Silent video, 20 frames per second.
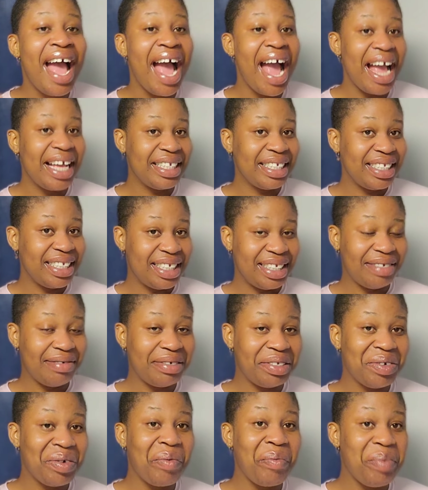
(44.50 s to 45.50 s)
I did this
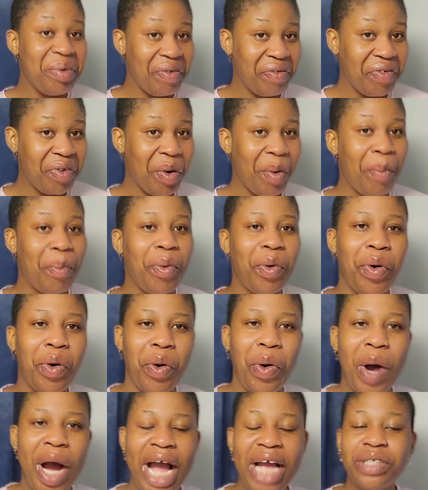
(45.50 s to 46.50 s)
video before,
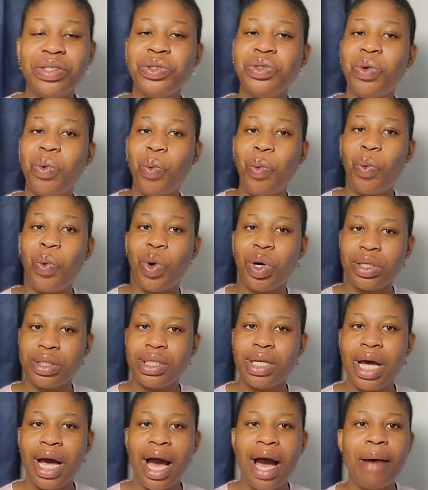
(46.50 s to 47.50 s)
but I don't know what
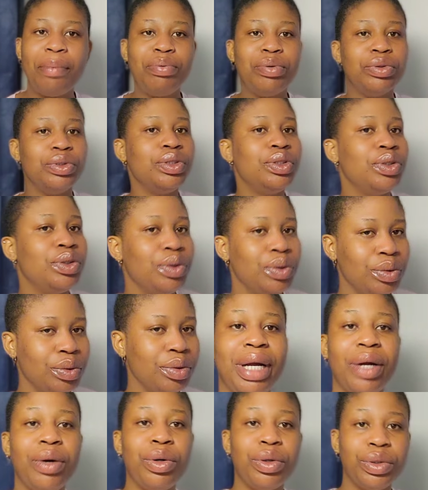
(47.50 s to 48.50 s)
happened to
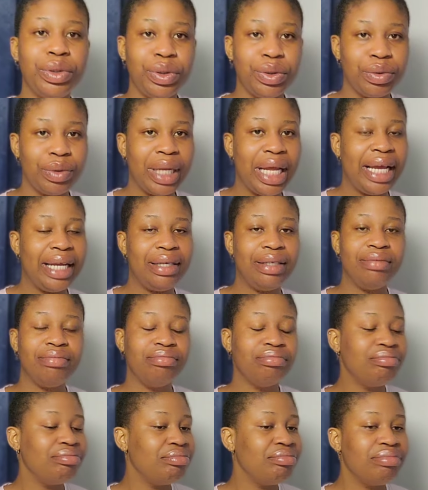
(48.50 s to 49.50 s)
my audio. Like,
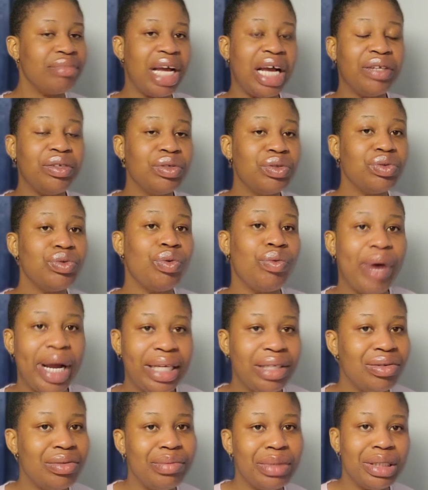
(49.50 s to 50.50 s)
I don't know
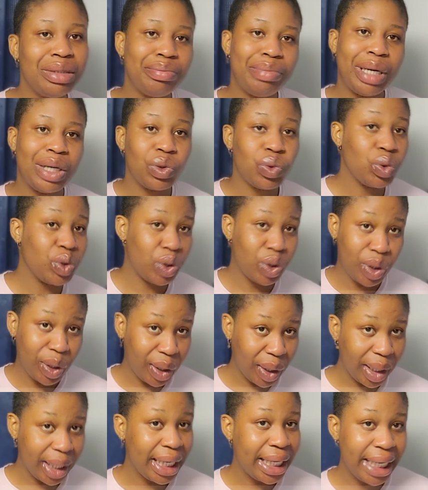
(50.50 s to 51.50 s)
why the main part was
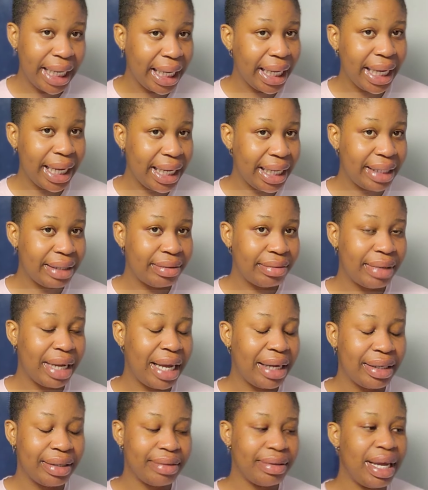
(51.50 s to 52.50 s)
not talking again.
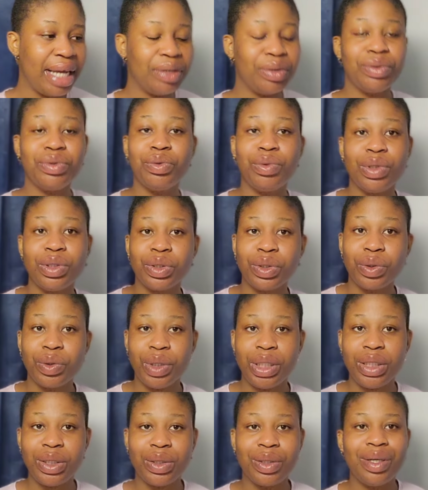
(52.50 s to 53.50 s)
Like, I don't know what's
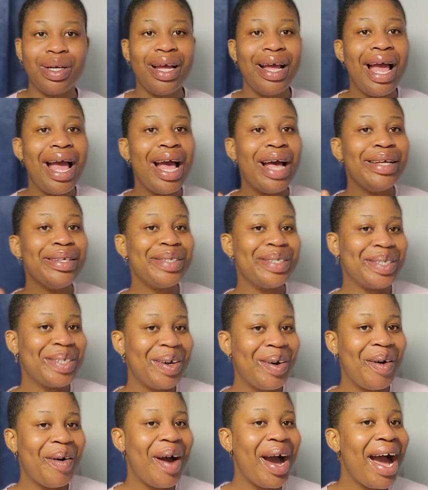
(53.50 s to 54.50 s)
going on.
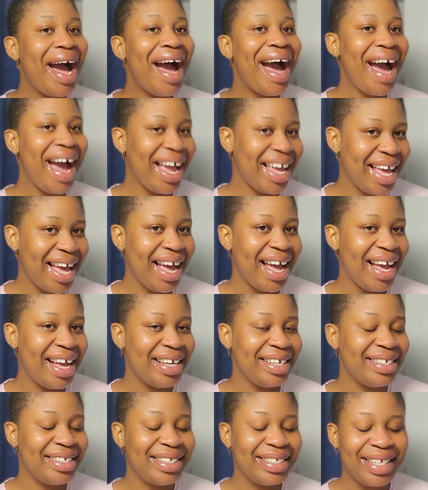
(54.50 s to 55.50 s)
So, hi
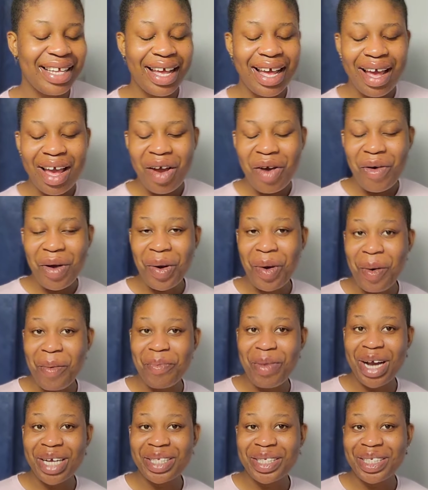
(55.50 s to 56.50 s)
guys.
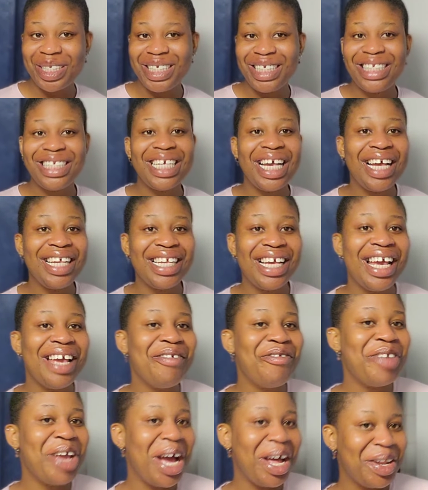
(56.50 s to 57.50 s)
Welcome back to the
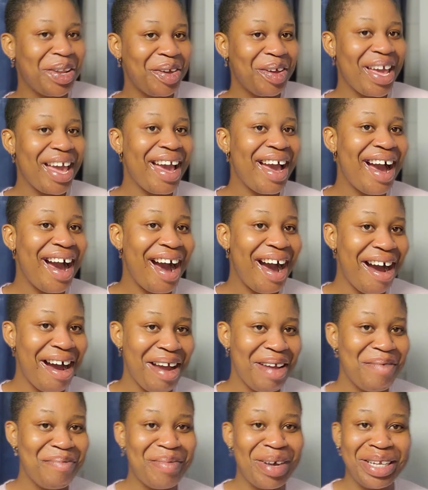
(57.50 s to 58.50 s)
channel. If you are new here,
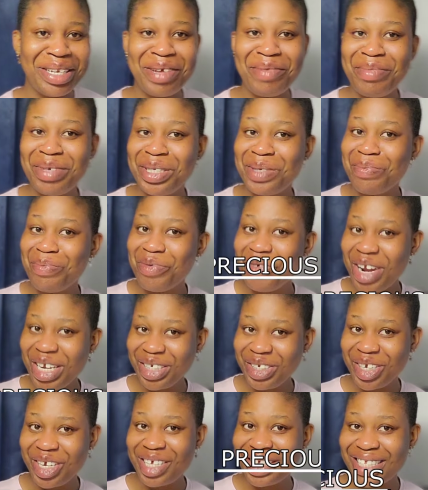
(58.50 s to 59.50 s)
hi, my name is
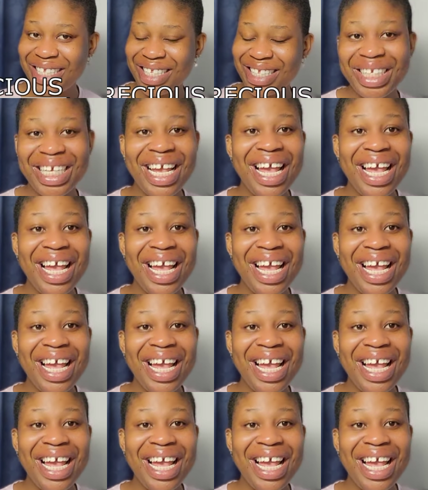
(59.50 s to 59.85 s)
Precious.